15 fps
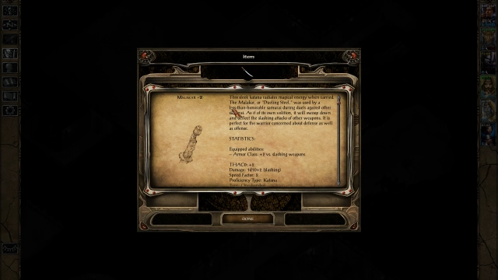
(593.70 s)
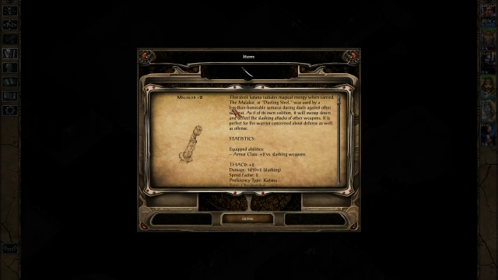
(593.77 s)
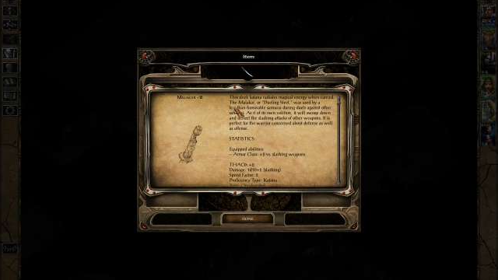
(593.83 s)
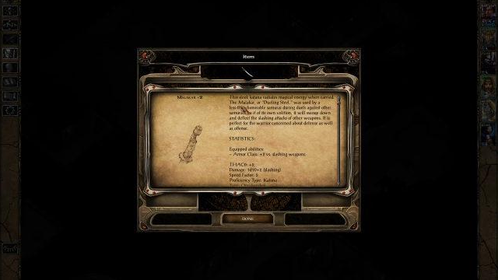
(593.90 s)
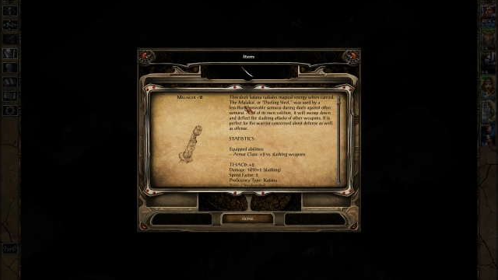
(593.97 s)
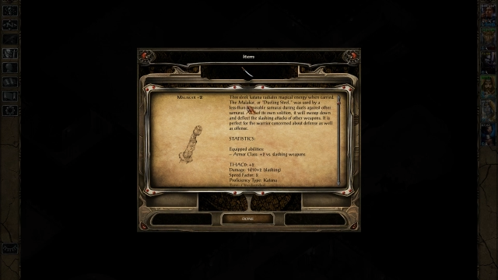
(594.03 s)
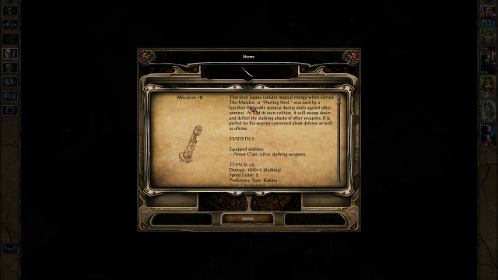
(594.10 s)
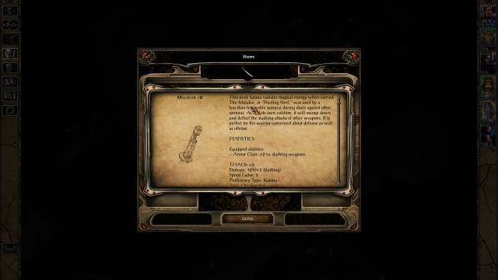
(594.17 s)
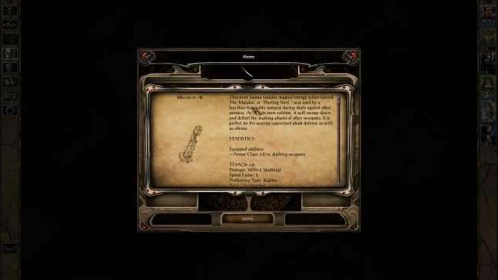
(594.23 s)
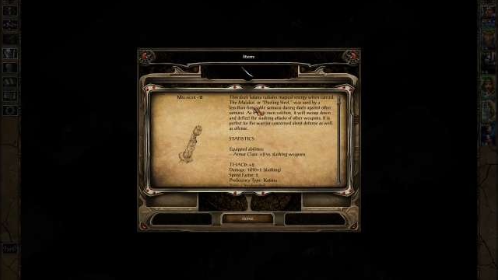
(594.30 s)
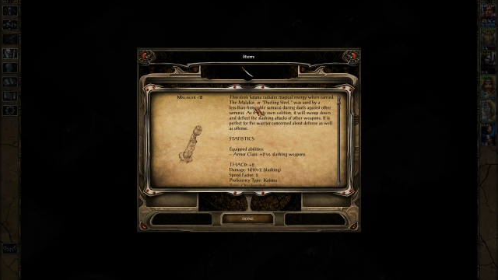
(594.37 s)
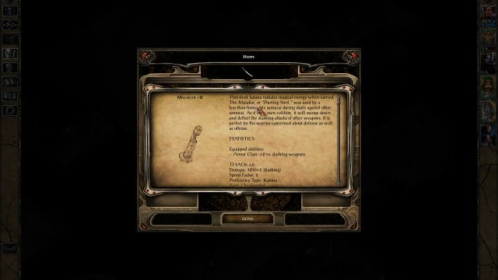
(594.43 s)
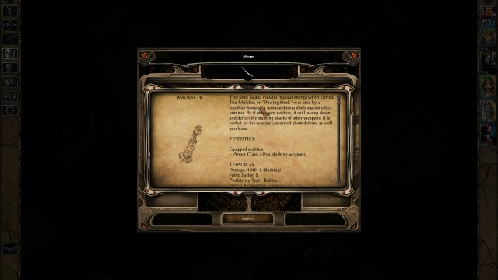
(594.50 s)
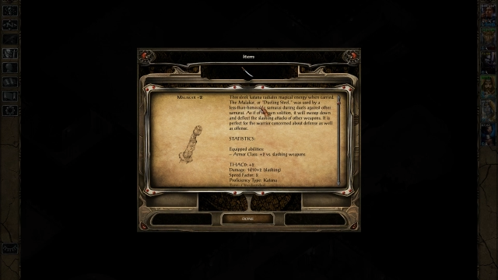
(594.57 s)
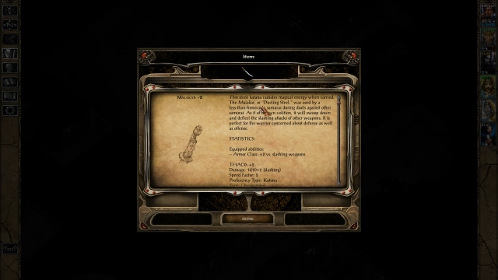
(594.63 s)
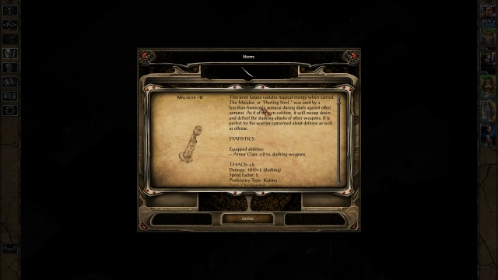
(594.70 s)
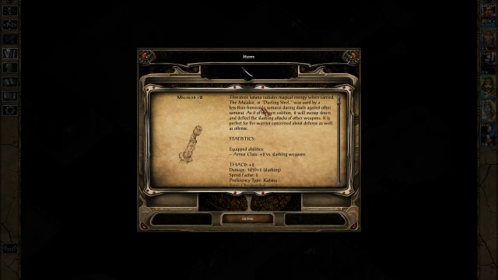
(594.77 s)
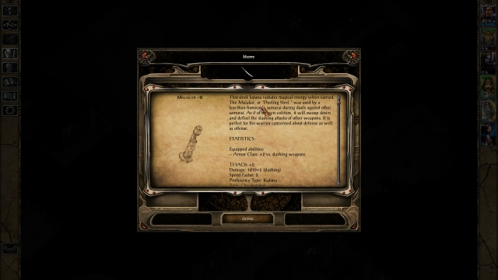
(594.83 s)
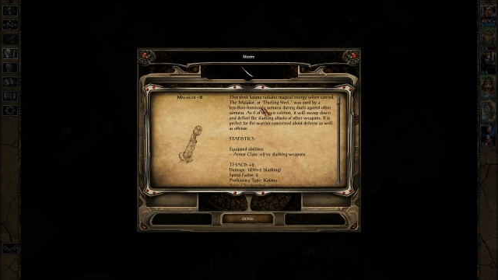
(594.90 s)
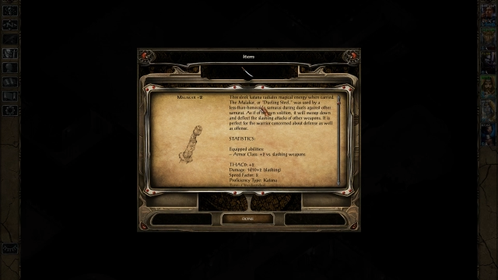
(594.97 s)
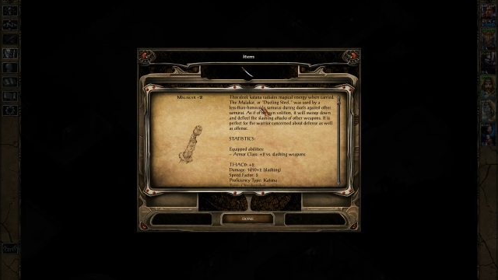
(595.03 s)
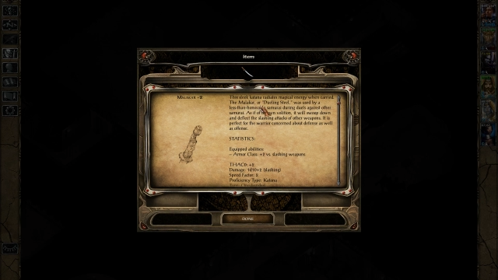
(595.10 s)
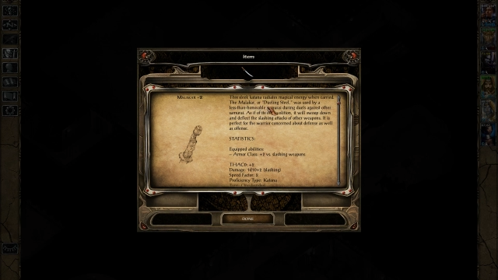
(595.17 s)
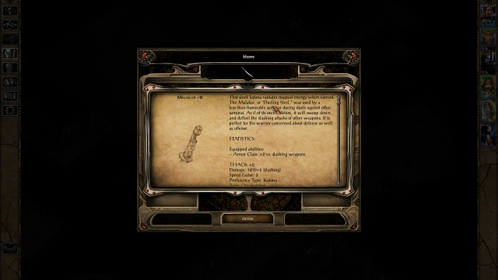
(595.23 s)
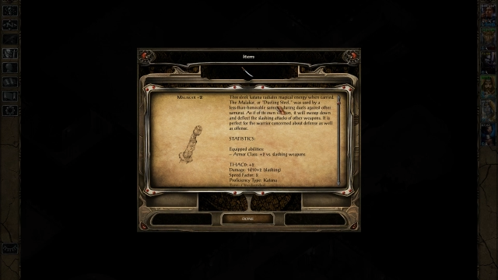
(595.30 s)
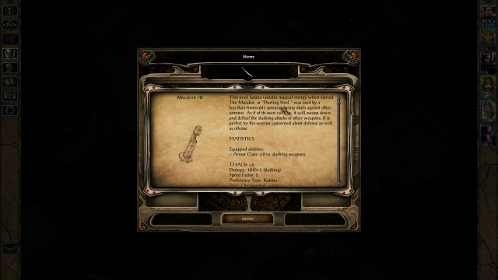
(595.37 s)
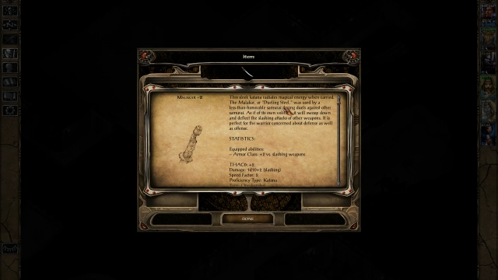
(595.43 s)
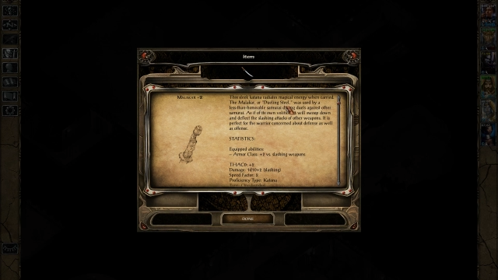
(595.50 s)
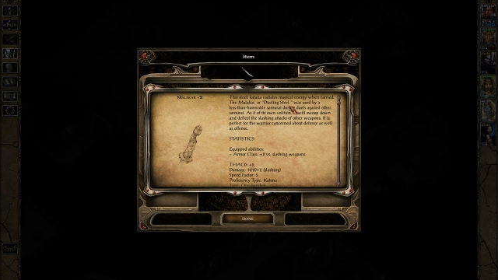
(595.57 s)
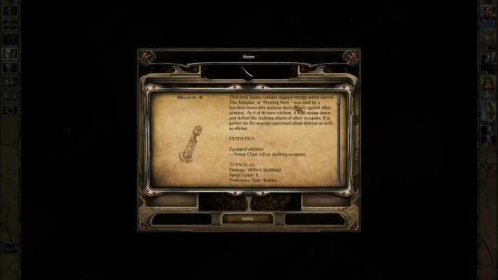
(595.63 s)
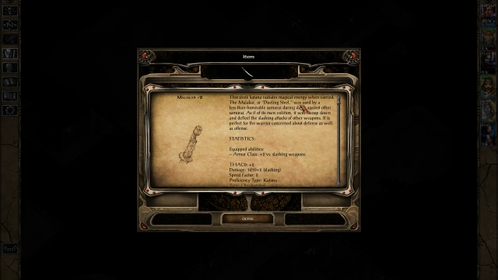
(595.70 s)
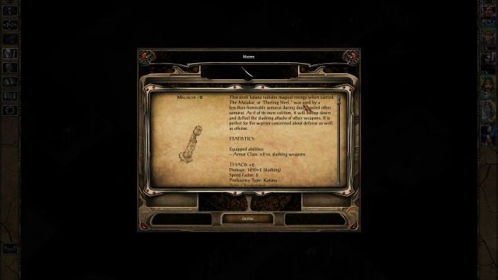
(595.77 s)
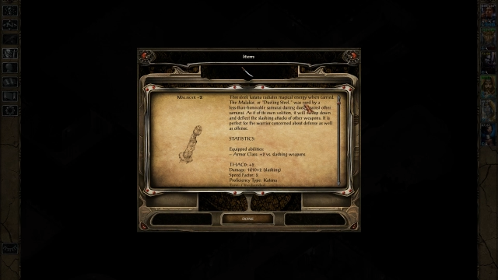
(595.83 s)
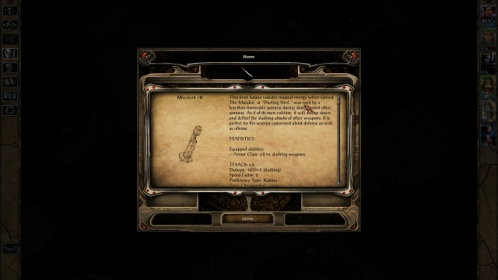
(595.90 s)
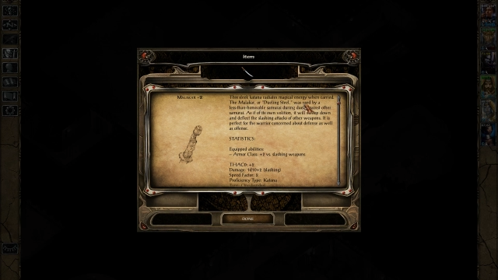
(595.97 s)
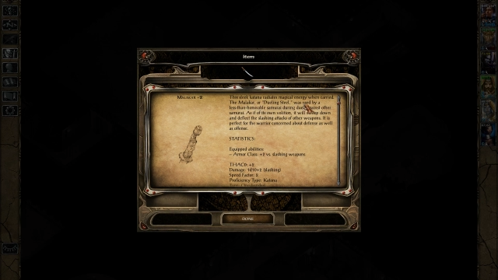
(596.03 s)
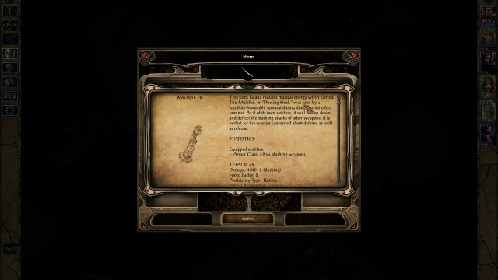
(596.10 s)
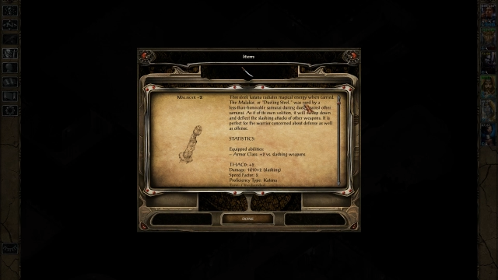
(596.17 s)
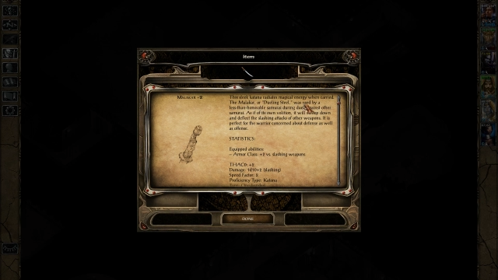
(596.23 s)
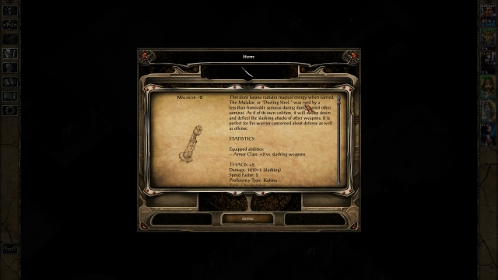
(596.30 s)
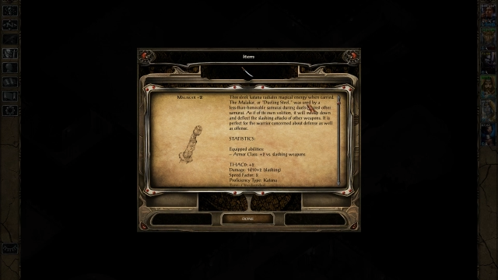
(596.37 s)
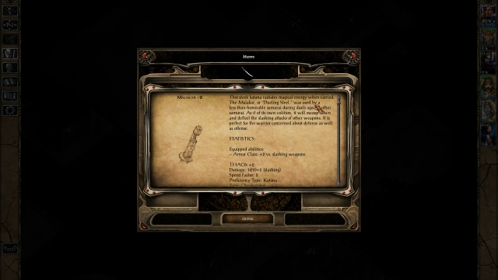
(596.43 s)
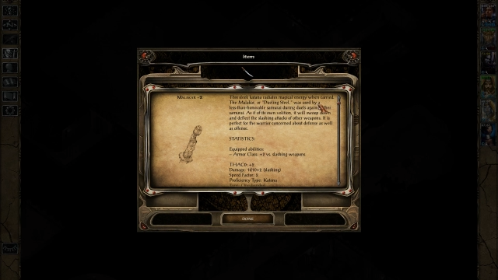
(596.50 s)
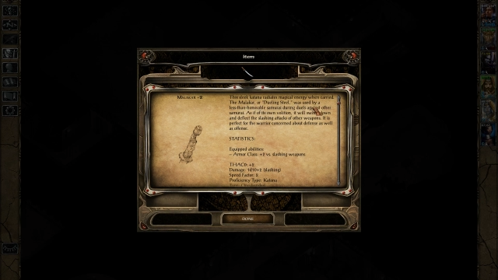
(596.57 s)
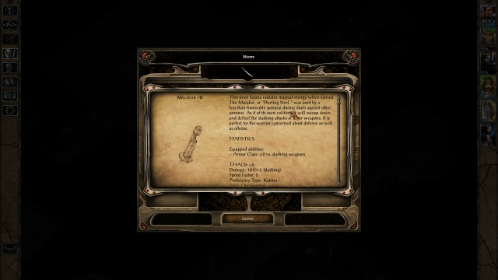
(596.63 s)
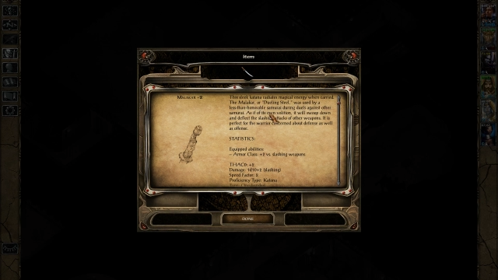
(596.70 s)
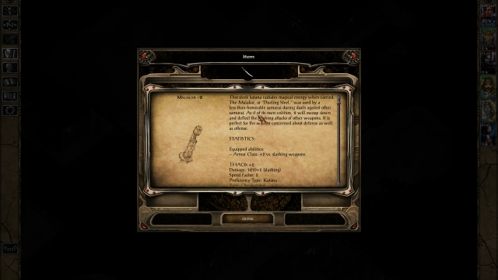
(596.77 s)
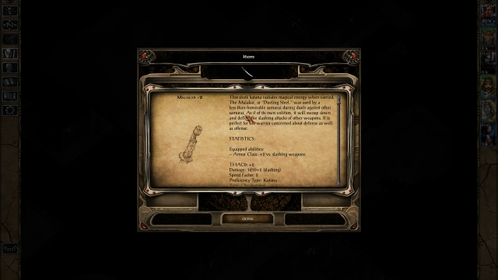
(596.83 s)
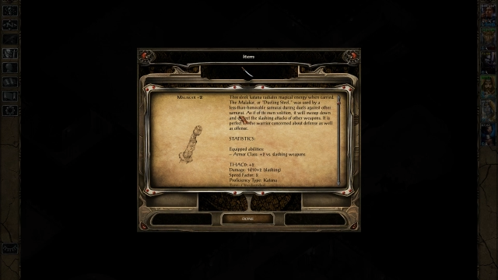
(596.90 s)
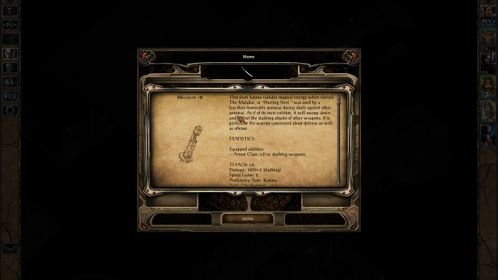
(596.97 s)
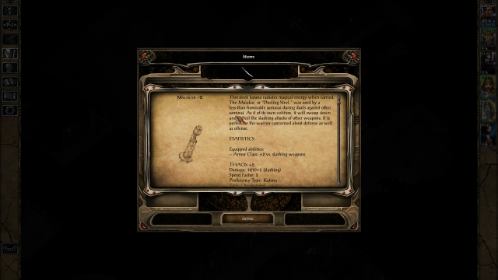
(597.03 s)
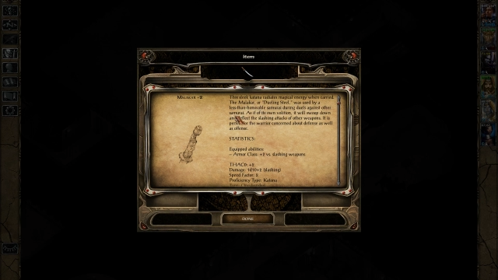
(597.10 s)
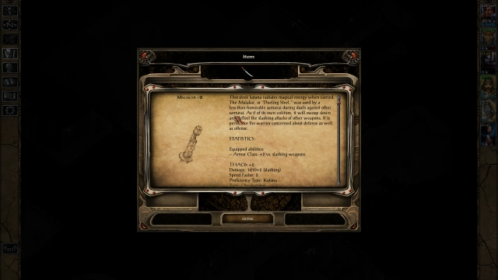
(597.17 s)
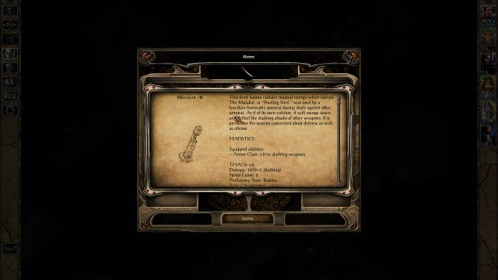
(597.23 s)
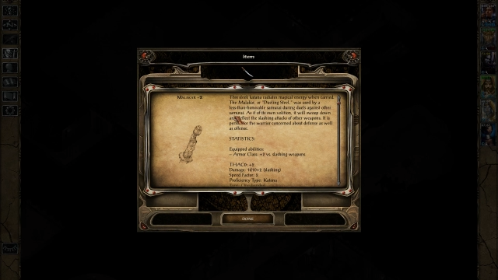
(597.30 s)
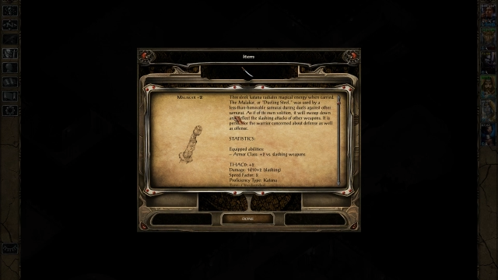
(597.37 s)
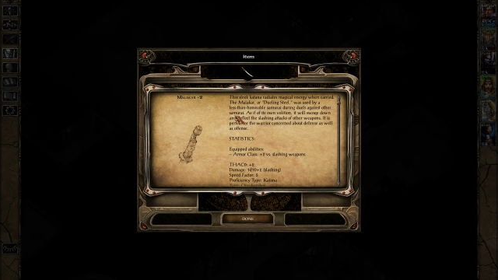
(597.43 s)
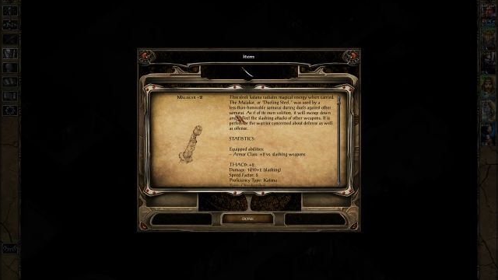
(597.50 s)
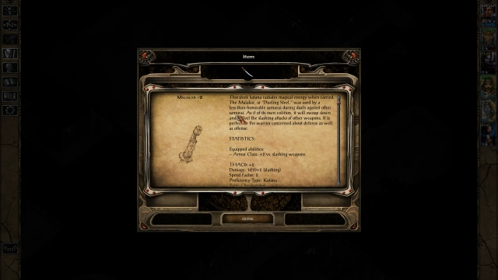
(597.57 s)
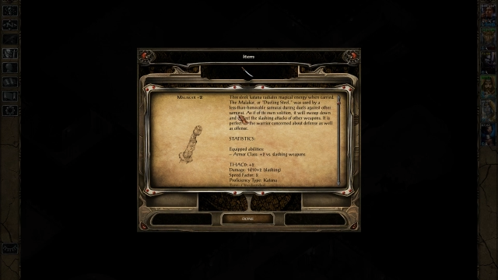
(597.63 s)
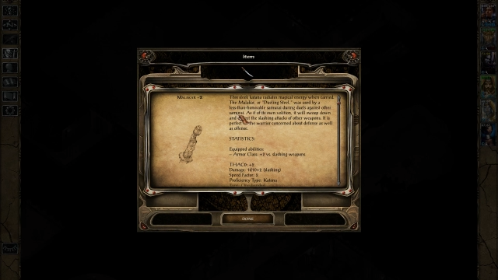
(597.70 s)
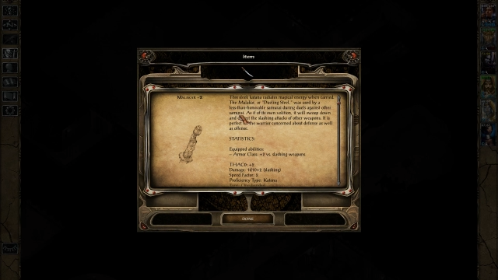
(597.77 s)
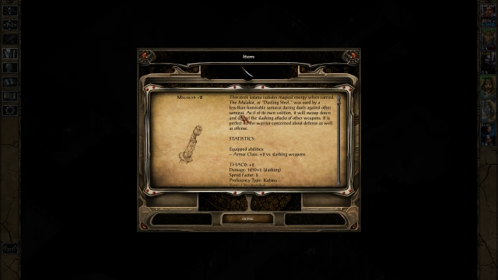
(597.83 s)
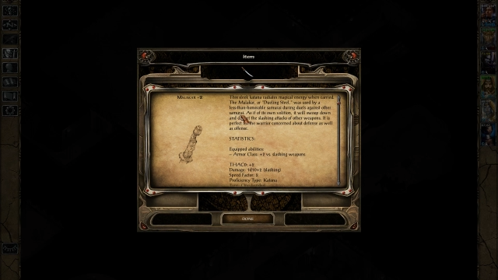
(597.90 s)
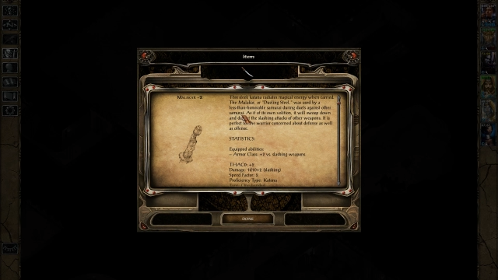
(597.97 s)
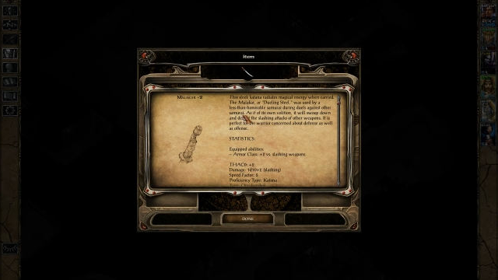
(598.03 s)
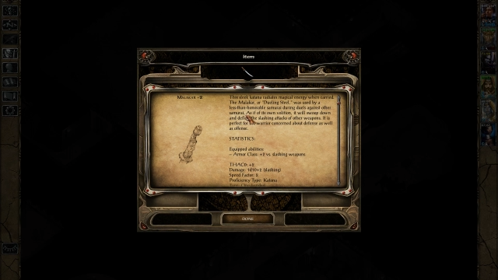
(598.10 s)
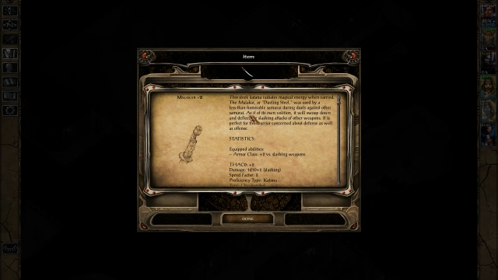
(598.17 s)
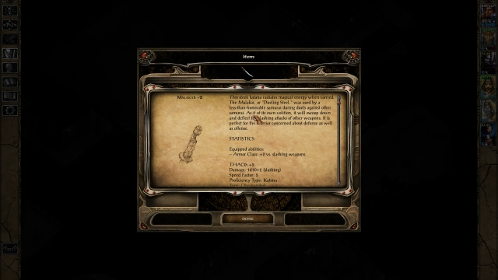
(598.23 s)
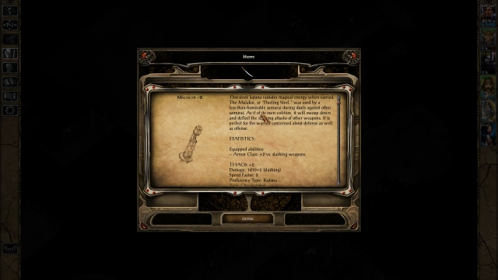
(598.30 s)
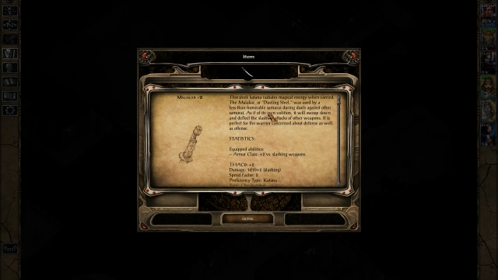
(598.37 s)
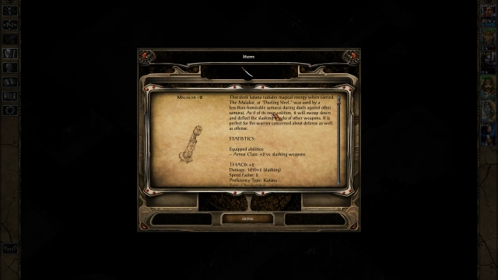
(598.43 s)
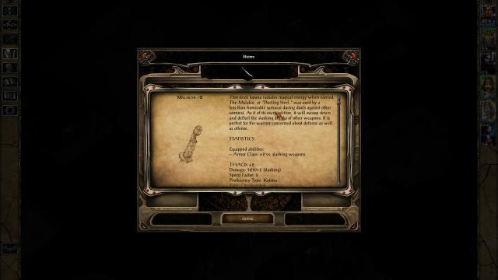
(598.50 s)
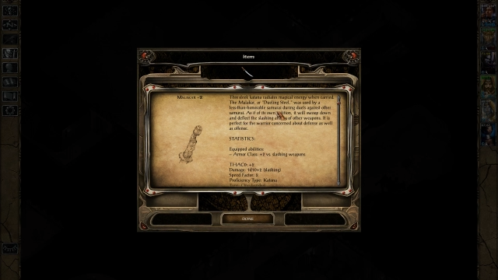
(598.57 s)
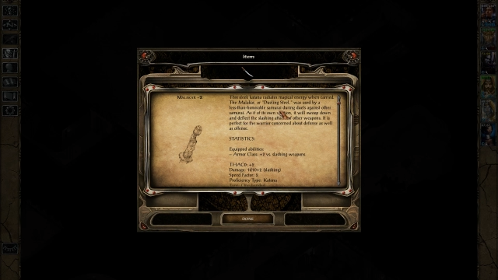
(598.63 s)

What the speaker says: Nobody's mouth can be seen.